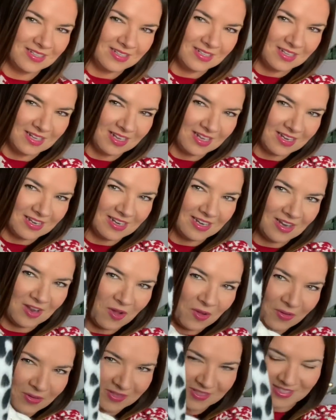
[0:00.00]
and
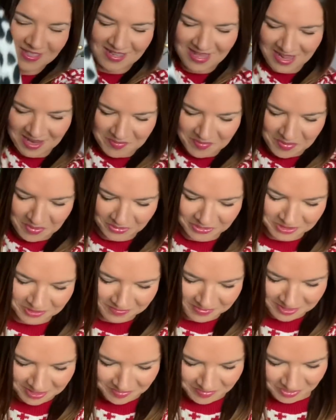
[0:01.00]
long. So they're the bottoms
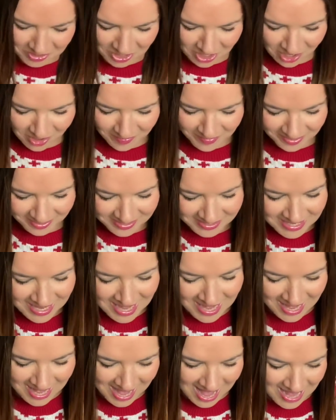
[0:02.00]
of the pajamas,
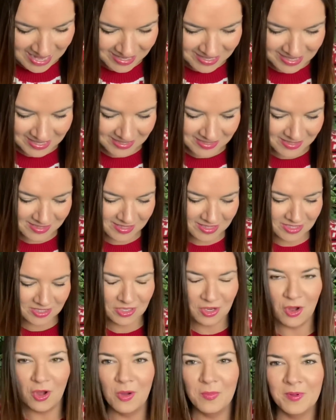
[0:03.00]
and this is the
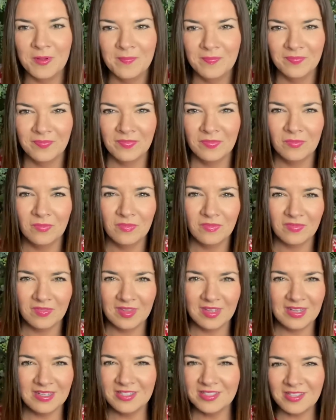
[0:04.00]
top.
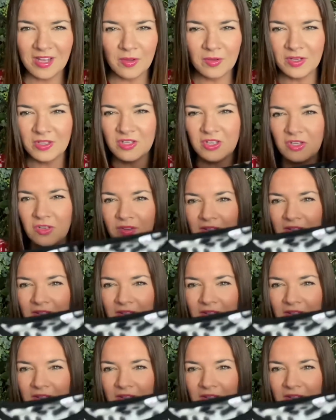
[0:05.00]
It's so good that you can